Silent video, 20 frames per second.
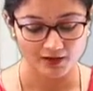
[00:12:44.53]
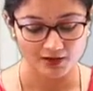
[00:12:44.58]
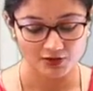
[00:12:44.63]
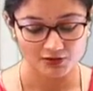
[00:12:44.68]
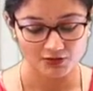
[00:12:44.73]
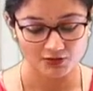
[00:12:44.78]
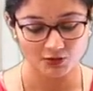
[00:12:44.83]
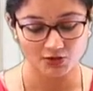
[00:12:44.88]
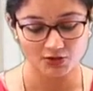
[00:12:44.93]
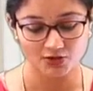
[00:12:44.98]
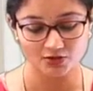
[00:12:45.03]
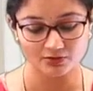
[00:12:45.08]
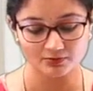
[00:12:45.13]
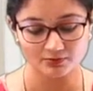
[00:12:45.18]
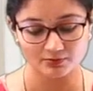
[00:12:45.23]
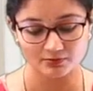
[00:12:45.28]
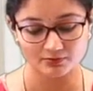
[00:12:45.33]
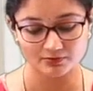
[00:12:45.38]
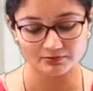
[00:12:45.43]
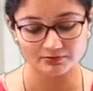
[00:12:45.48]
So what
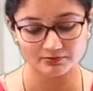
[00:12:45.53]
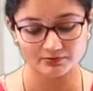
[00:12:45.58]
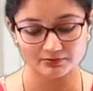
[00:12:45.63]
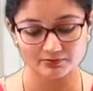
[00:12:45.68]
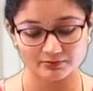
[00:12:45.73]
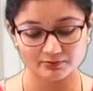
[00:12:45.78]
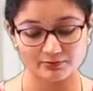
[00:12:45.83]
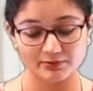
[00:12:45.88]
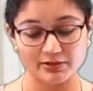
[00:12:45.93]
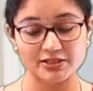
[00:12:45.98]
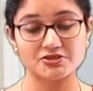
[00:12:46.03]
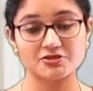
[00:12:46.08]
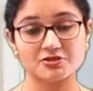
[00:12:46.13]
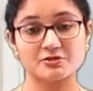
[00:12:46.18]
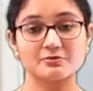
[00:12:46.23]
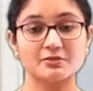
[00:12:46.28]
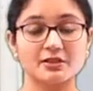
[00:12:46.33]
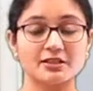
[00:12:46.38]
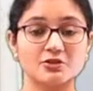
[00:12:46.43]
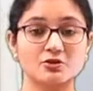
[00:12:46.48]
all
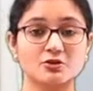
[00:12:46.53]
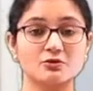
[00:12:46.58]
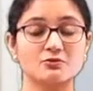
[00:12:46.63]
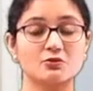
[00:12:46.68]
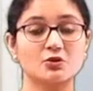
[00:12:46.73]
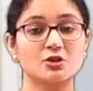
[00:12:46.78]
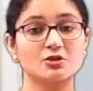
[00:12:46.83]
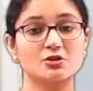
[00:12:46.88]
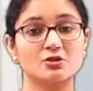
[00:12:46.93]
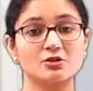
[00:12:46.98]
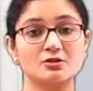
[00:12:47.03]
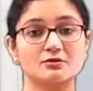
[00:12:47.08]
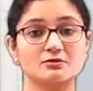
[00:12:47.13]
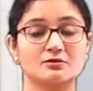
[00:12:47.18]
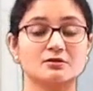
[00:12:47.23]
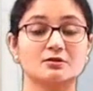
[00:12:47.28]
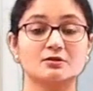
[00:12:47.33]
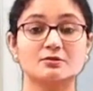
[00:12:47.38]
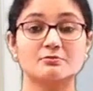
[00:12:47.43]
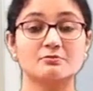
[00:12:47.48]
measurement or what
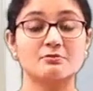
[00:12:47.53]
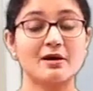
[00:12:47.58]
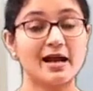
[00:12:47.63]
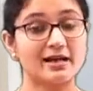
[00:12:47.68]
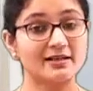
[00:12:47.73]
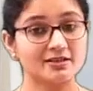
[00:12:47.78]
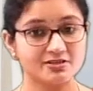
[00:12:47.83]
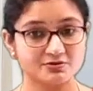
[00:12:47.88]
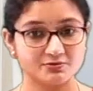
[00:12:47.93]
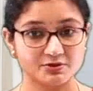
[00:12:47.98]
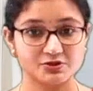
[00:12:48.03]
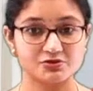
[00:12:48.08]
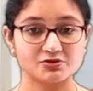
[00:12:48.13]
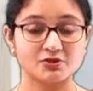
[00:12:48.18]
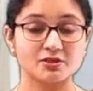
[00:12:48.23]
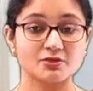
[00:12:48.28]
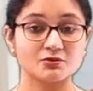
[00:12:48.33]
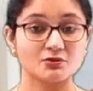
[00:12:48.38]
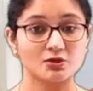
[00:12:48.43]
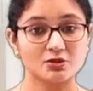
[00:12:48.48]
all
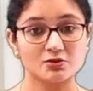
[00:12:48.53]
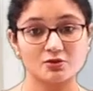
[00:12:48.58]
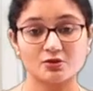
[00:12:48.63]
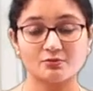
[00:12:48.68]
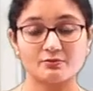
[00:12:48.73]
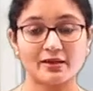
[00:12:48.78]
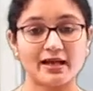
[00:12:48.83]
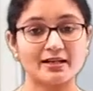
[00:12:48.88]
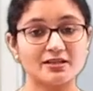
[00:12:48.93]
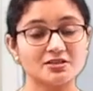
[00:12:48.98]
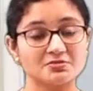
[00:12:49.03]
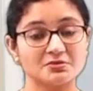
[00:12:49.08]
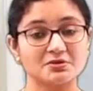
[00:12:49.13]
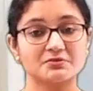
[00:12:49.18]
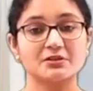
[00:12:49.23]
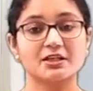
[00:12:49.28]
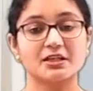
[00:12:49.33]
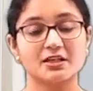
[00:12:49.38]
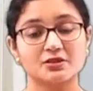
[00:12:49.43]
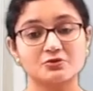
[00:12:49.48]
management
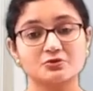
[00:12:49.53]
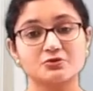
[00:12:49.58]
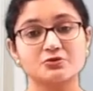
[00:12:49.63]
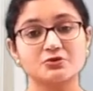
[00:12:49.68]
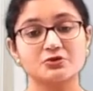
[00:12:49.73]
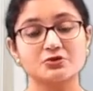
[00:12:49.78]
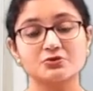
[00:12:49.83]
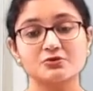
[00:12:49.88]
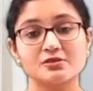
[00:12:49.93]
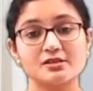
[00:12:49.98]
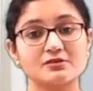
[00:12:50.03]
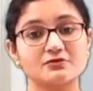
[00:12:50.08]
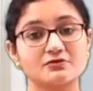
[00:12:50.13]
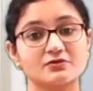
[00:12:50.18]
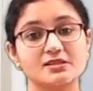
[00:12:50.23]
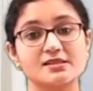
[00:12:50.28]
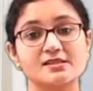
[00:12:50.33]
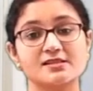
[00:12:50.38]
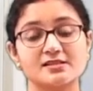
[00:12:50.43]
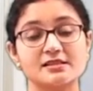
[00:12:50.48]
we can do is,
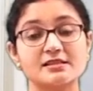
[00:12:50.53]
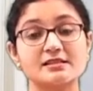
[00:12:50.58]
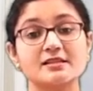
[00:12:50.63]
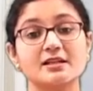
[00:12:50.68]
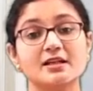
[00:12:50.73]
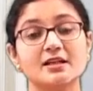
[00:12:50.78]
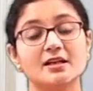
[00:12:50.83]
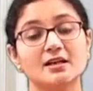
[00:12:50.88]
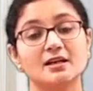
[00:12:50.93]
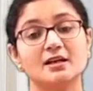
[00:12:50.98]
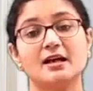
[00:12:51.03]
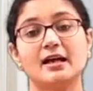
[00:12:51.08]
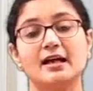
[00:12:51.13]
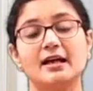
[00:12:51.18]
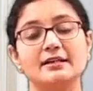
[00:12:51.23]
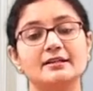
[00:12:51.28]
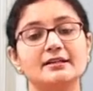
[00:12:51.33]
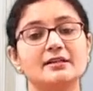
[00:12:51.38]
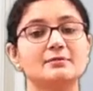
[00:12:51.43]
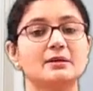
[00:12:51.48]
first is
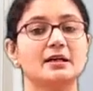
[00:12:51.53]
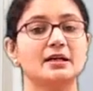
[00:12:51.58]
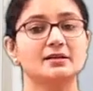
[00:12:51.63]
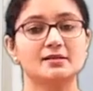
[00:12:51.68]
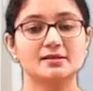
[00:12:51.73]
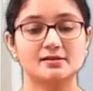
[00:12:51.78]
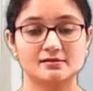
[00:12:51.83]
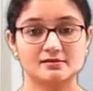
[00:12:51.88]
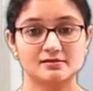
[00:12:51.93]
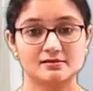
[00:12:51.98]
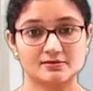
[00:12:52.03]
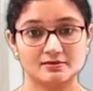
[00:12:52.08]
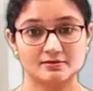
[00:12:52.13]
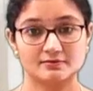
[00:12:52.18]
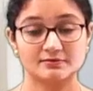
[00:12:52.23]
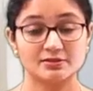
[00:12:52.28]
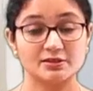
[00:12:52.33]
antibiotics.